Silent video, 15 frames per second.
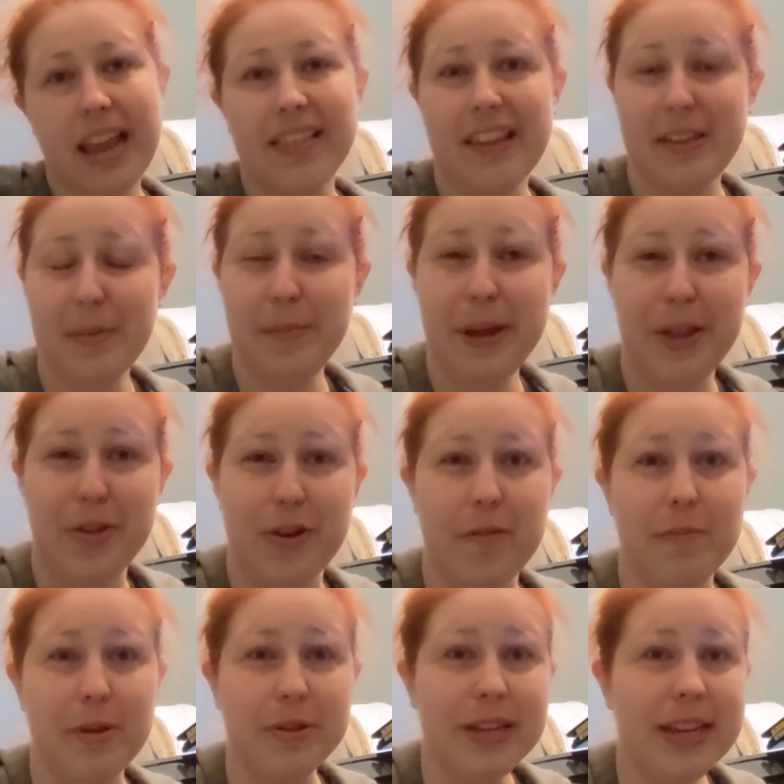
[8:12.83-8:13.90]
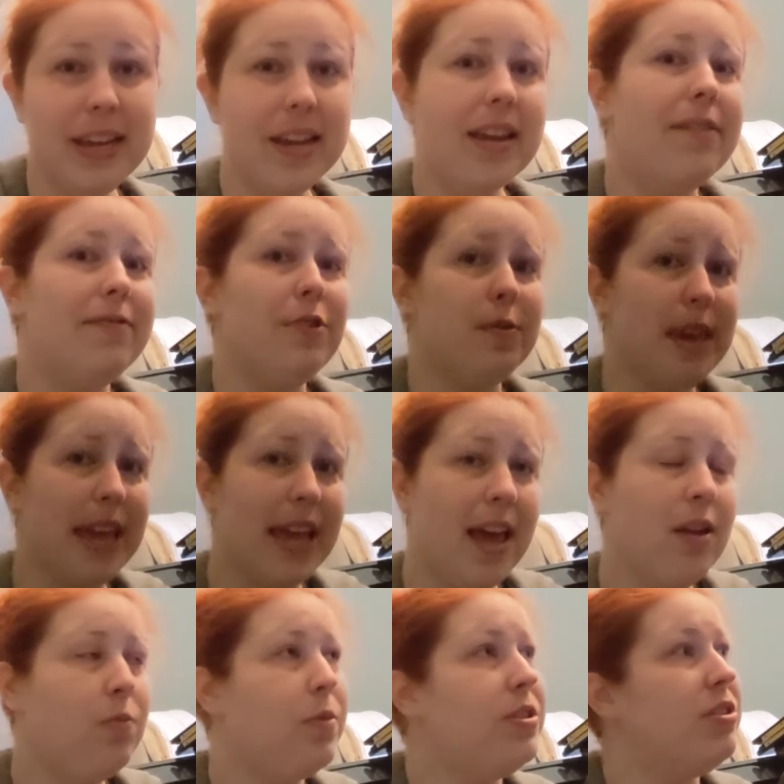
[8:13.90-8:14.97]
Let them pick their own music if you
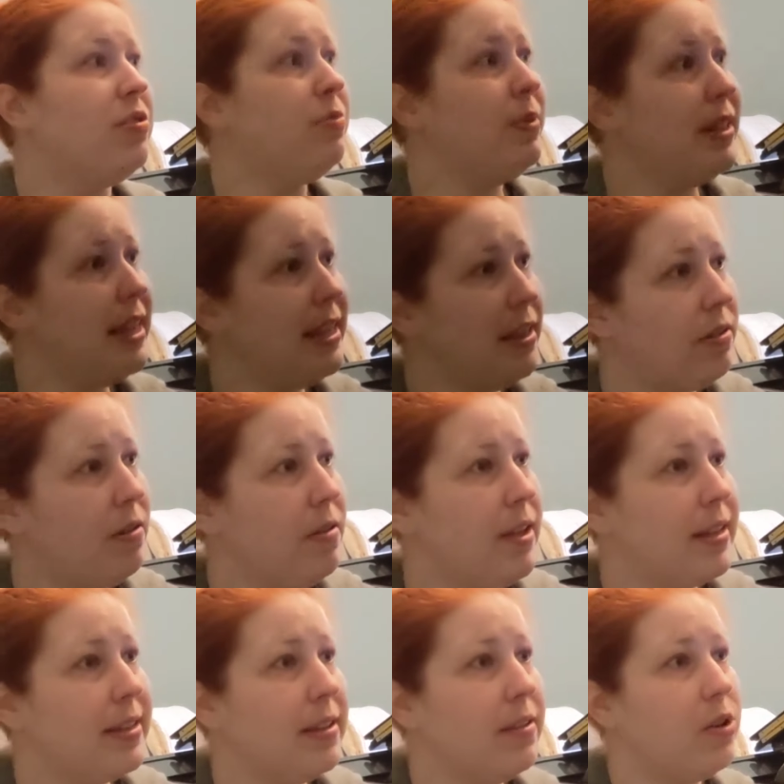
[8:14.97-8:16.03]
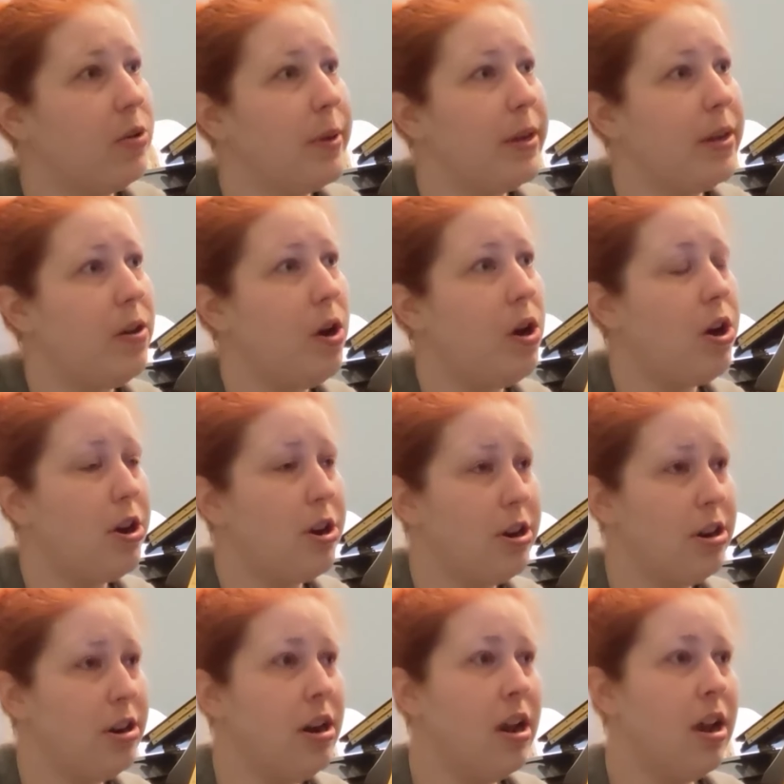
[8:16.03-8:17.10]
can. When they're really little, that's a little bit
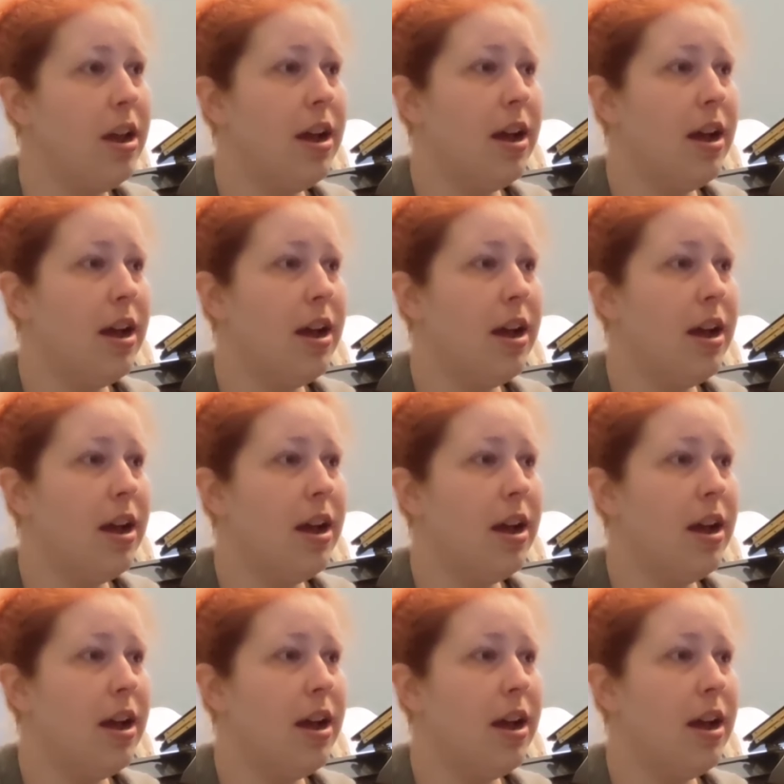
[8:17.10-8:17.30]
harder.